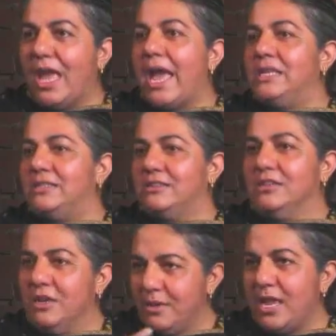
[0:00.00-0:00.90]
and
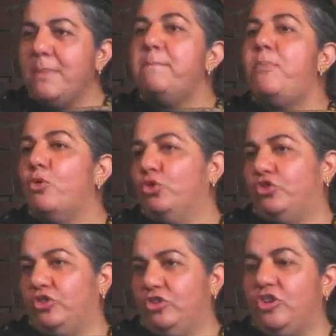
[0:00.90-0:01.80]

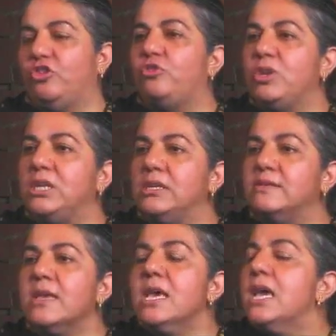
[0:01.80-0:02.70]
impose these
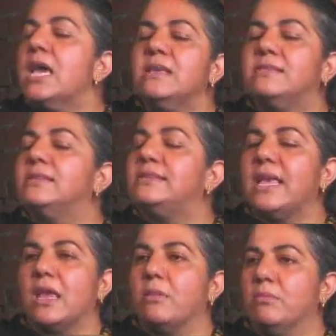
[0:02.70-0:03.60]
treaties is the
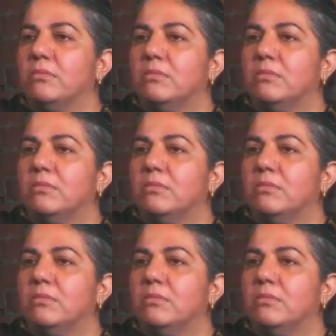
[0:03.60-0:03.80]
same